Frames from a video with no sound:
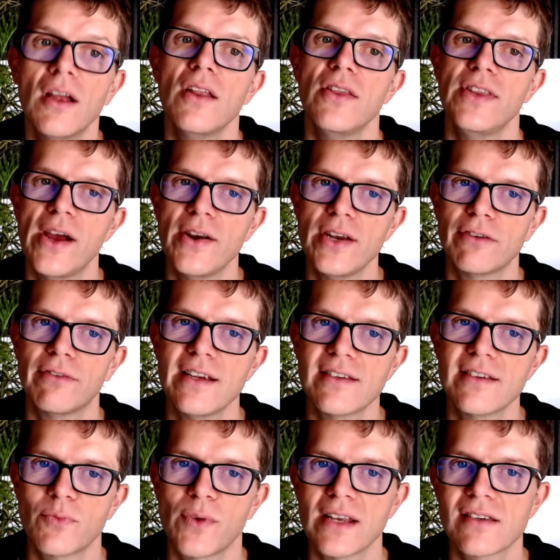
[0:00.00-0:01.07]
The only
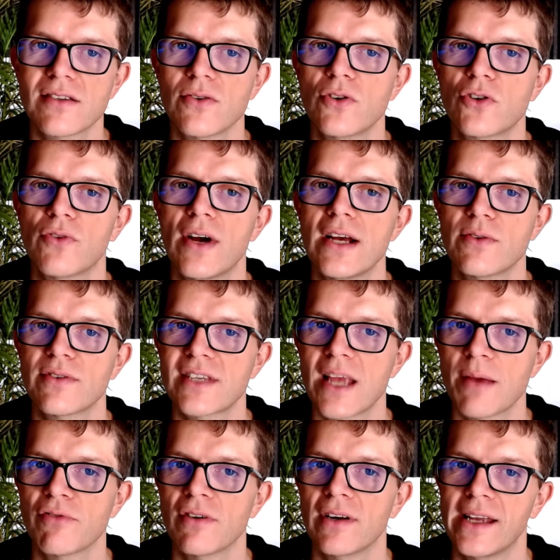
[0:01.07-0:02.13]
reason we installed Gradle
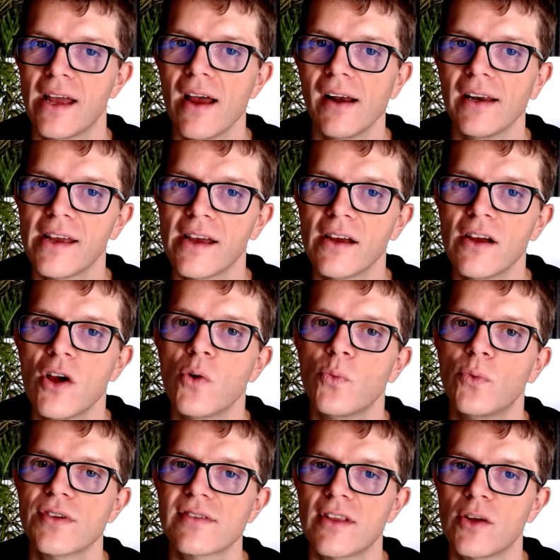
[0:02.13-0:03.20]
separately earlier
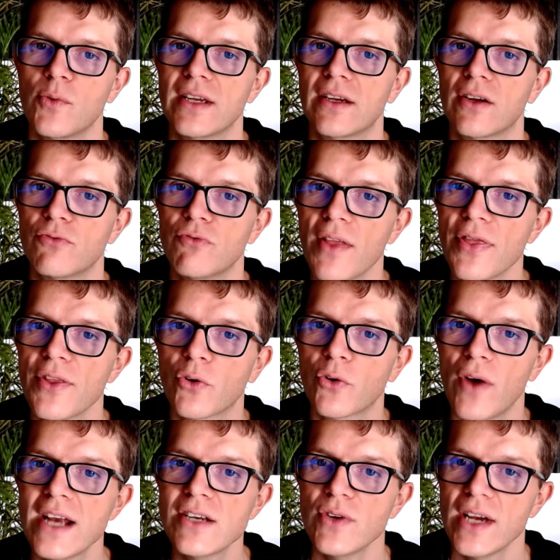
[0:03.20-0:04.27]
was so that we could run the
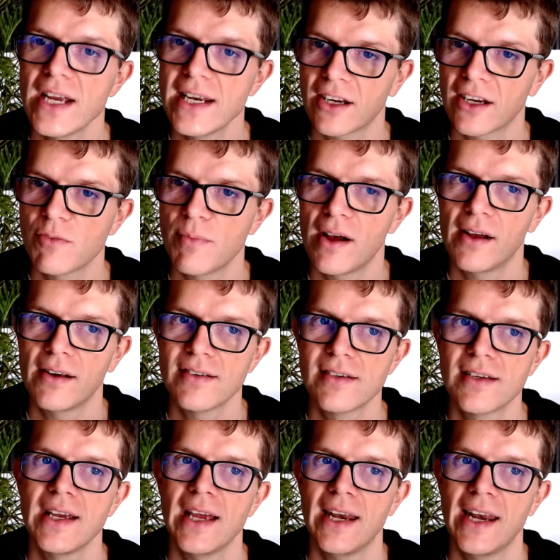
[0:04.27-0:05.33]
Gradle init command
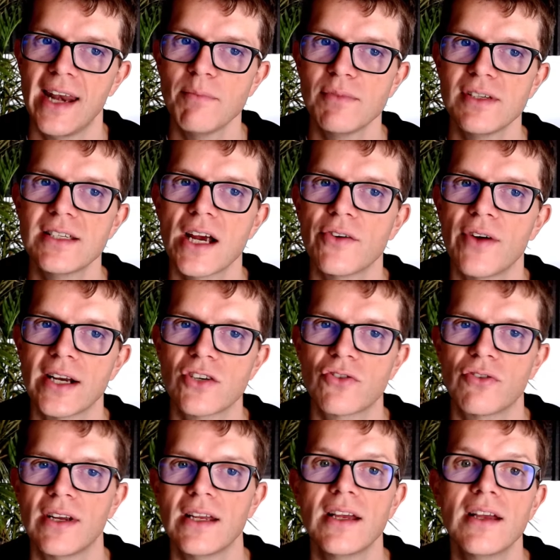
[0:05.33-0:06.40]
in an empty
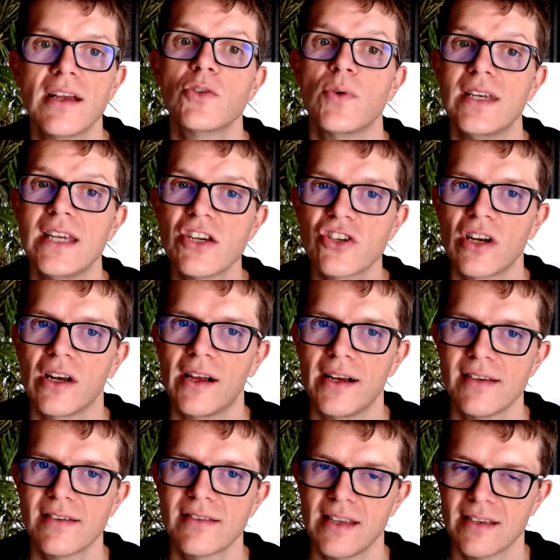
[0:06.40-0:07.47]
directory to
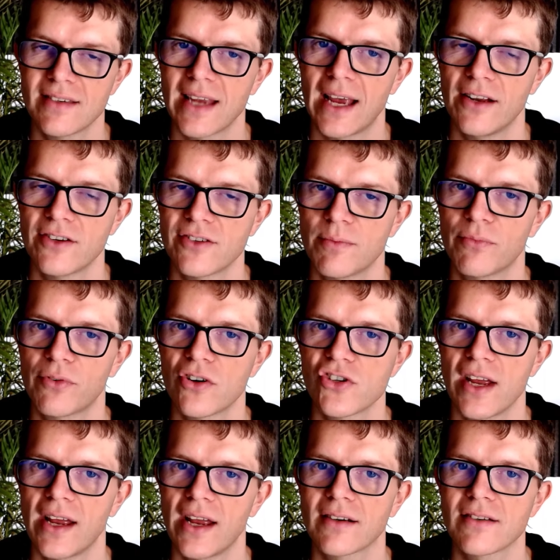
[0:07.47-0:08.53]
initialize this skeleton
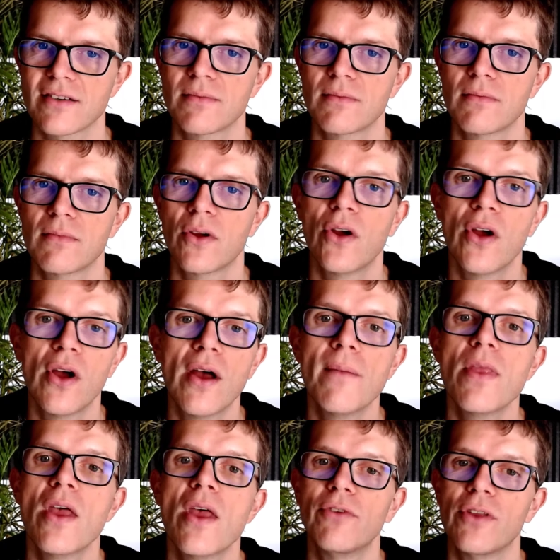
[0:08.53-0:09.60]
project.
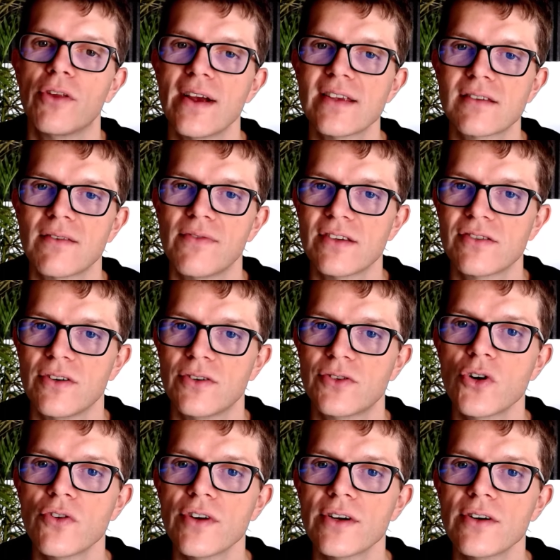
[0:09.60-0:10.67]
For the rest of this
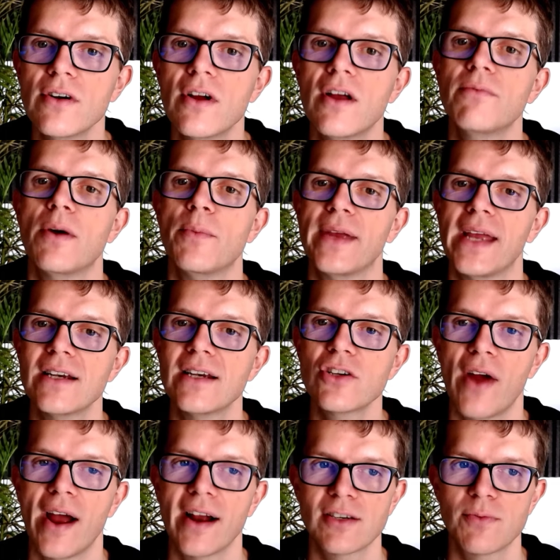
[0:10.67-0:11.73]
tutorial, when we
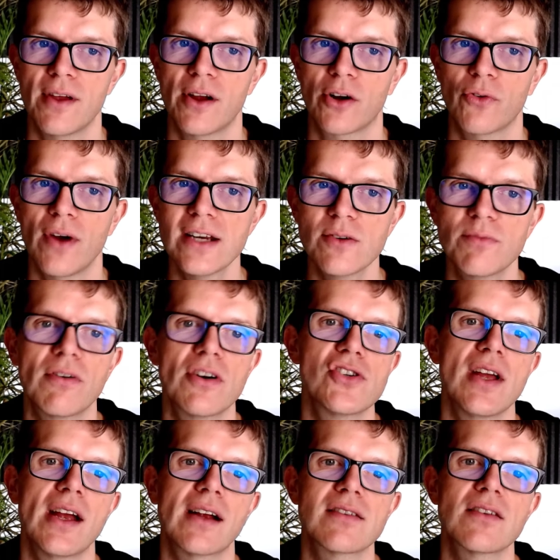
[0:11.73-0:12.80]
interact with our Gradle
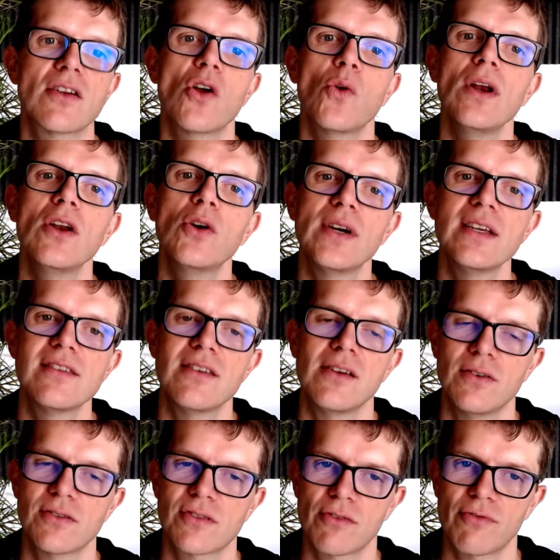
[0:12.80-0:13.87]
project, we'll always
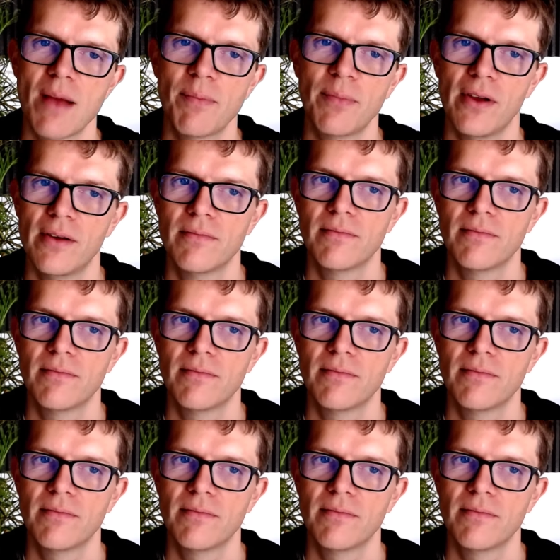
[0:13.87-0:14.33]
use the wrapper.